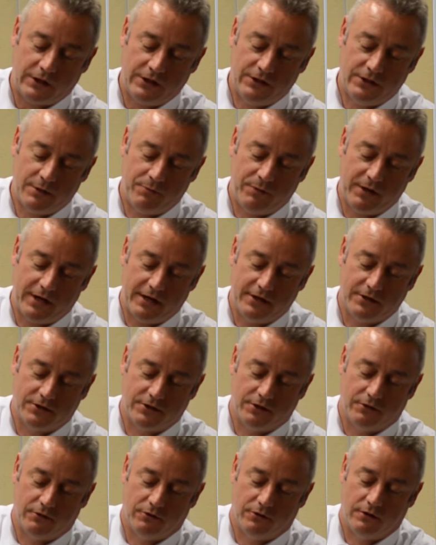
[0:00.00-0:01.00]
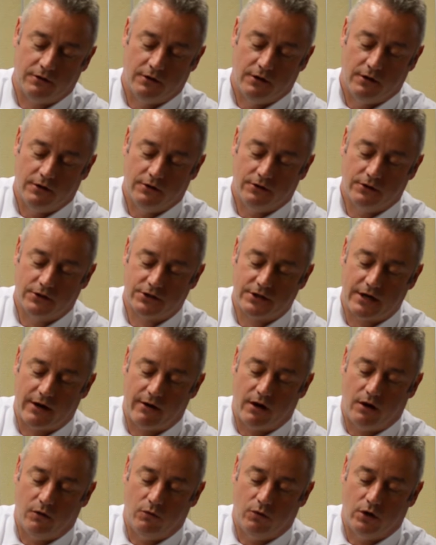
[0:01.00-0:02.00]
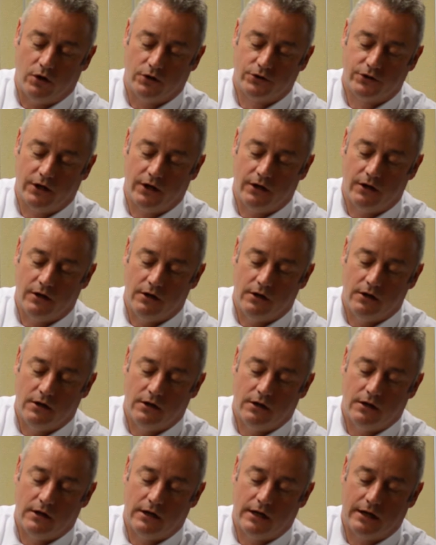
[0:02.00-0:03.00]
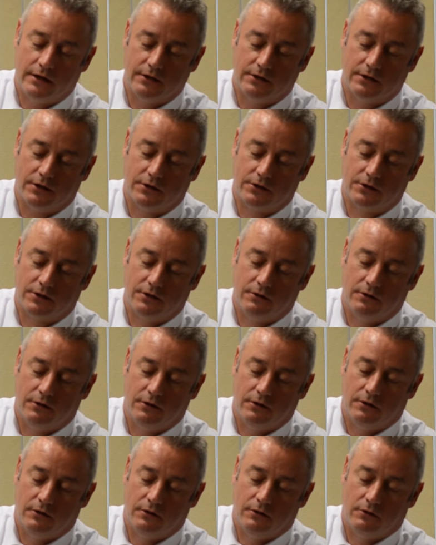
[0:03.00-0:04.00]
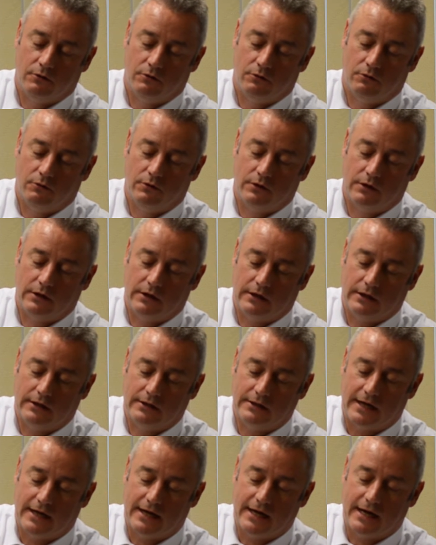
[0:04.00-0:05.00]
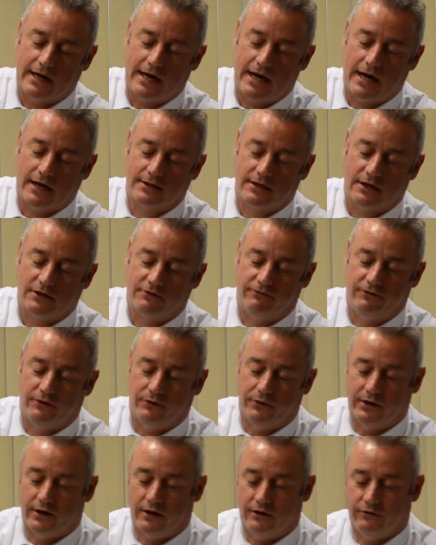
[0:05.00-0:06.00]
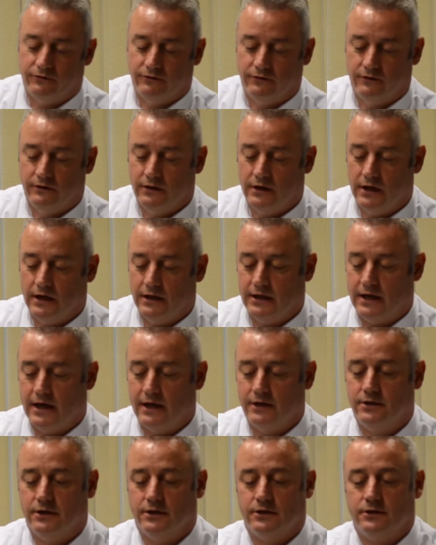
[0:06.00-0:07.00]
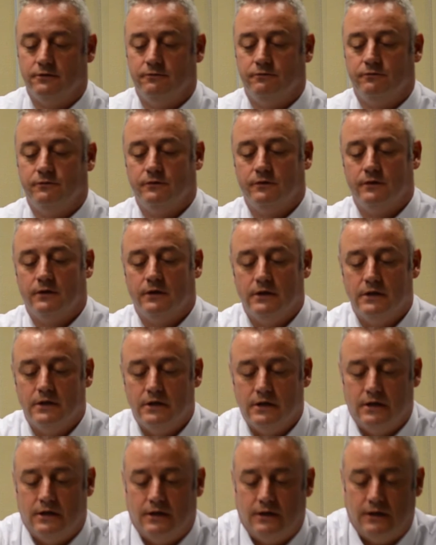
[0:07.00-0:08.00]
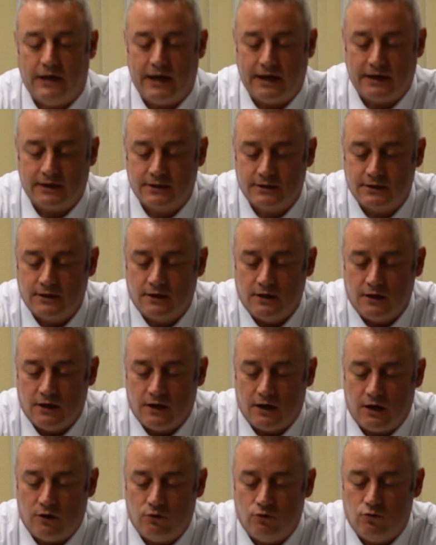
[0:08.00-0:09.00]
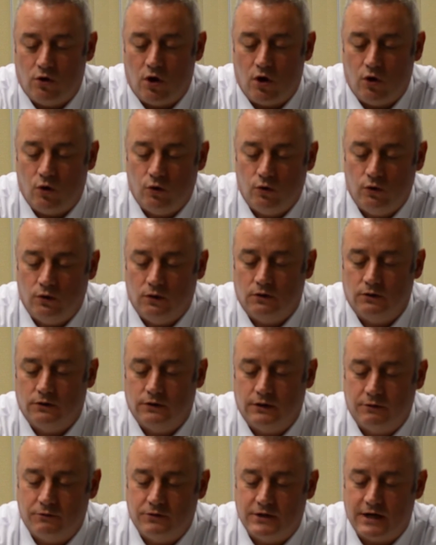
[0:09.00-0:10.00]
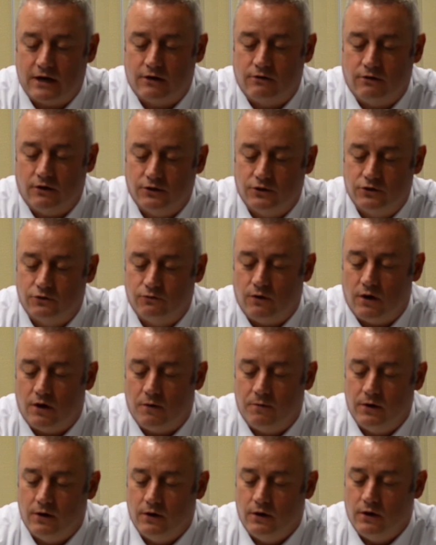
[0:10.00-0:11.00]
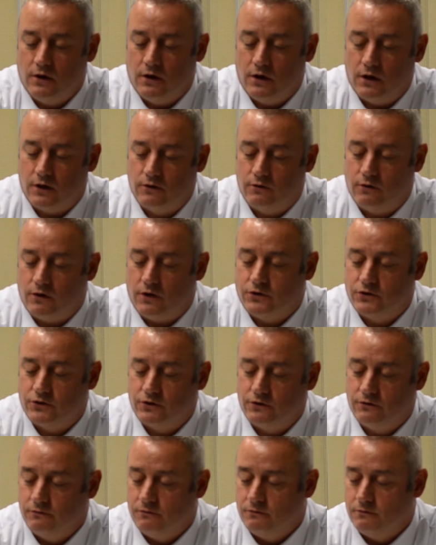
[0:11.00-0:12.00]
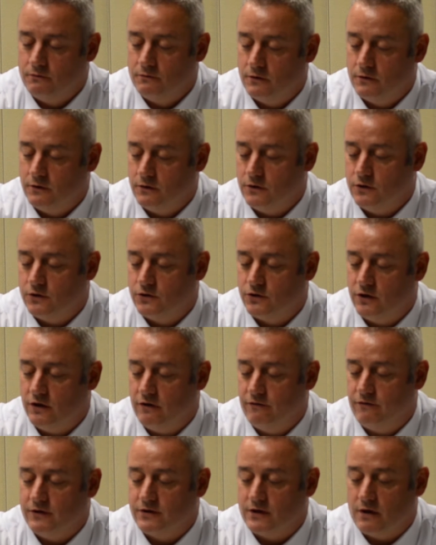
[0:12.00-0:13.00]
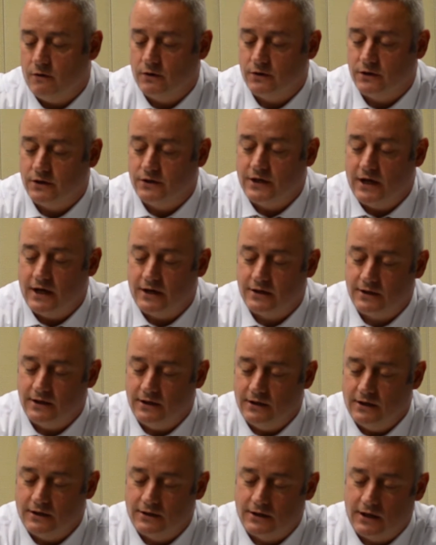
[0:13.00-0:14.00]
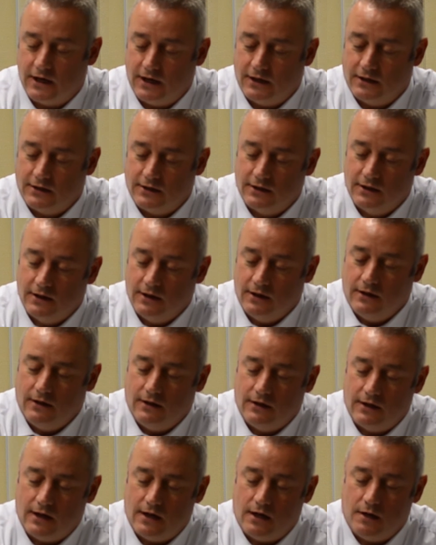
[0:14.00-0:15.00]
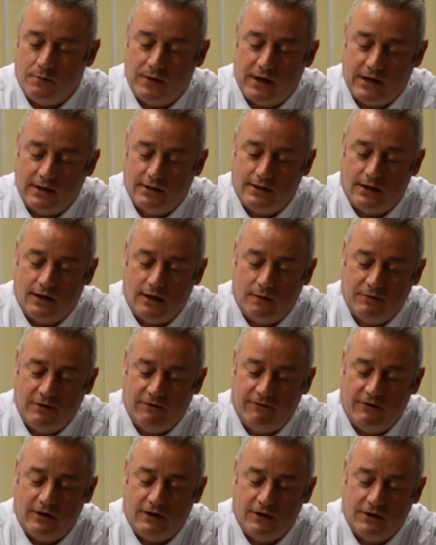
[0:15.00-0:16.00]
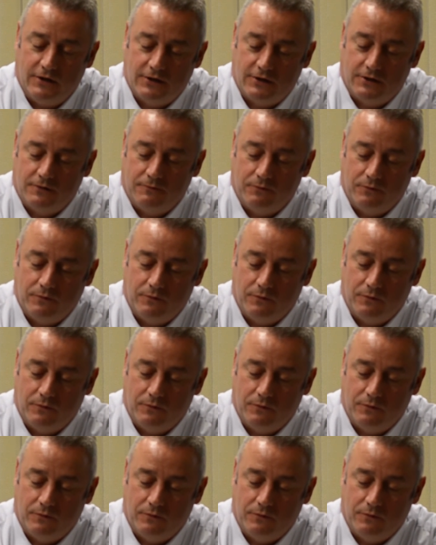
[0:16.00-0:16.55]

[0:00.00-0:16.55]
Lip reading: dip it into the sterile water and just take any excess fluid off at the edges. Next, I roll the Dacron swab across the surface I want to test, in this case the iPad type device,